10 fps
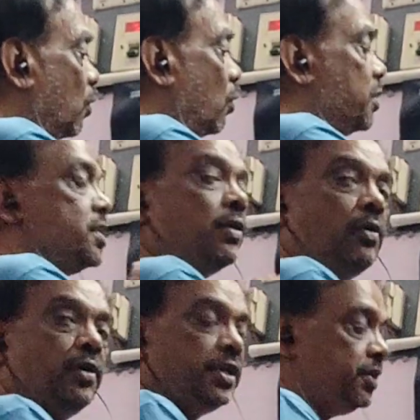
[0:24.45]
O is the
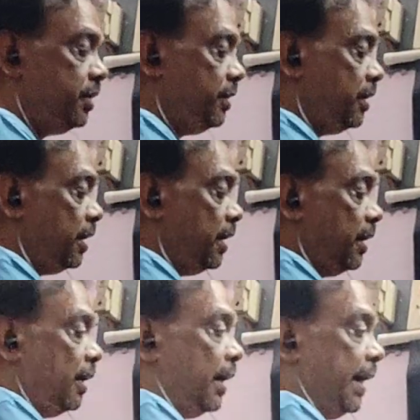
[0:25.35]
origin,
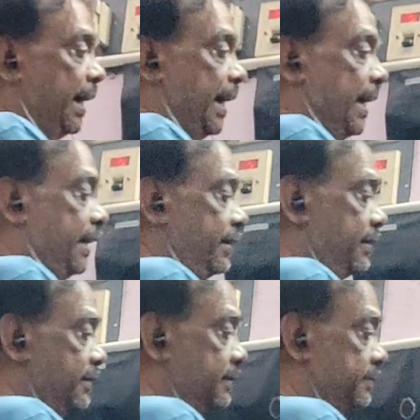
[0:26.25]
and